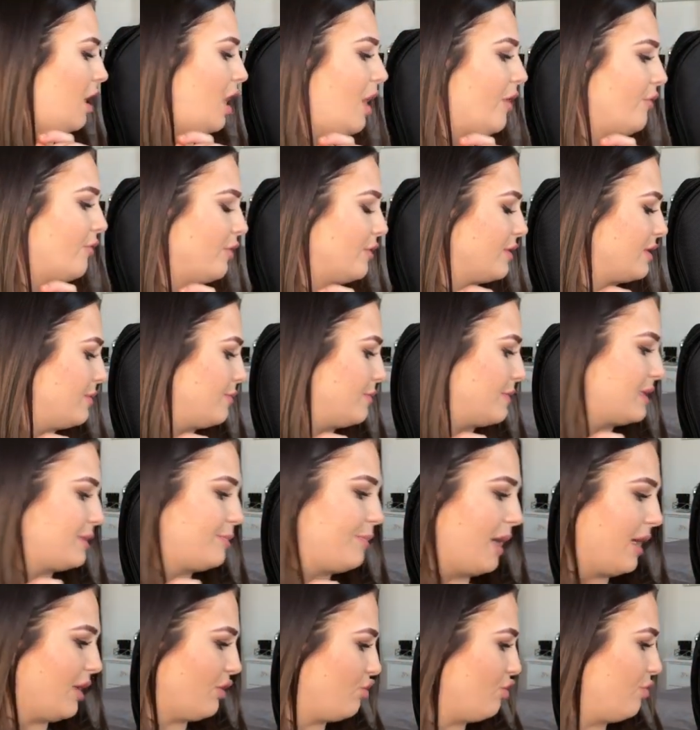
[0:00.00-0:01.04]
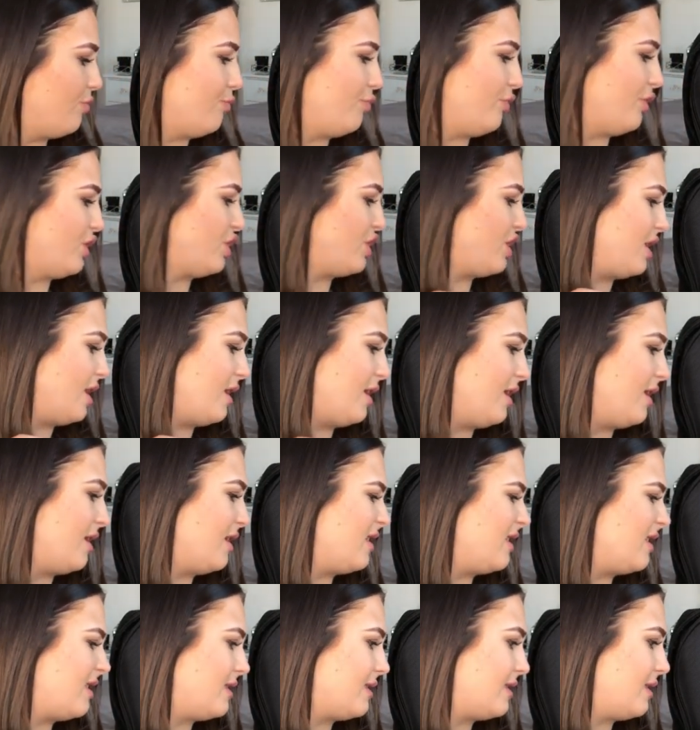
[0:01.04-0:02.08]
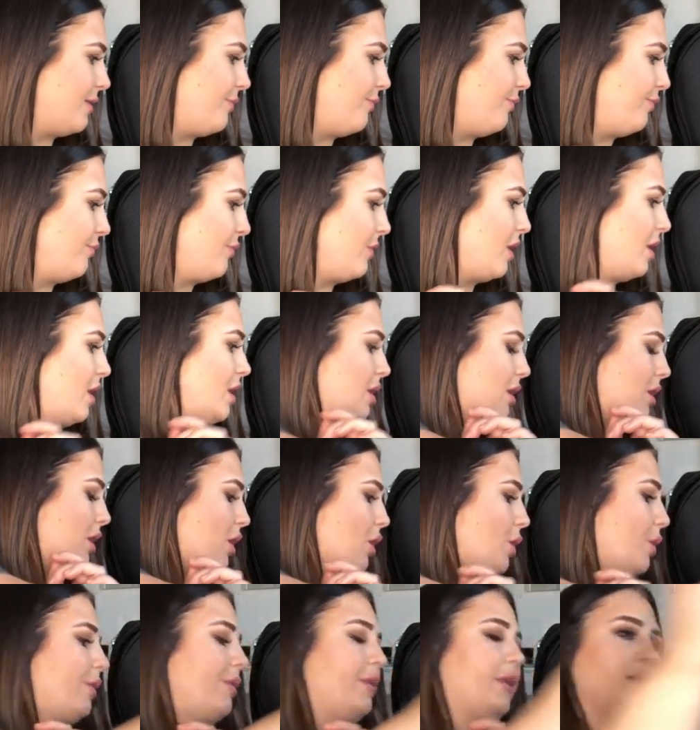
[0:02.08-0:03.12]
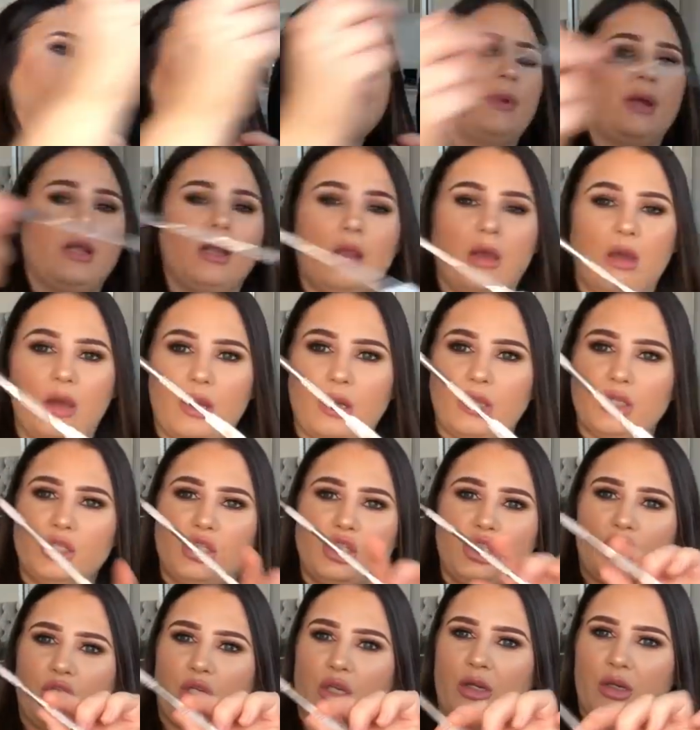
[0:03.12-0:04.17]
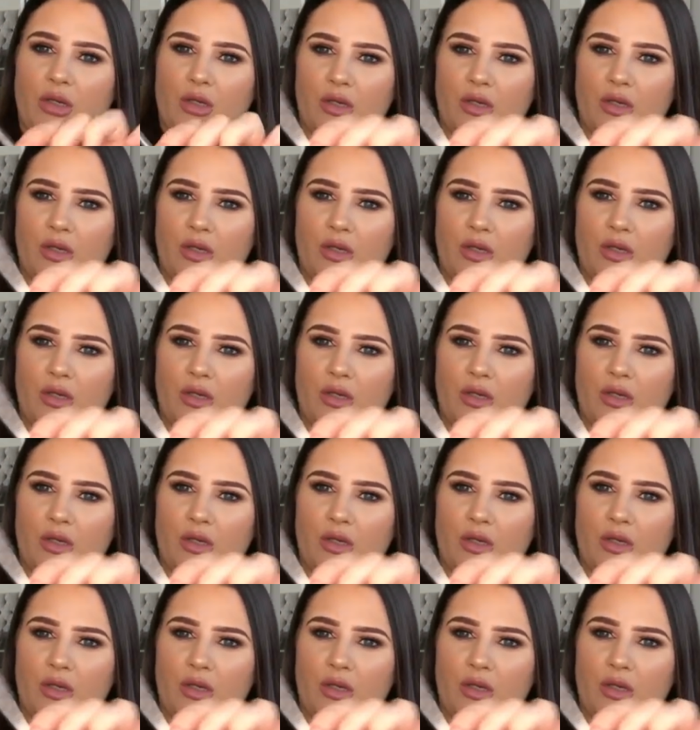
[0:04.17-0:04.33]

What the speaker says: I've got some Spectrum brushes. Oh, and there's my large.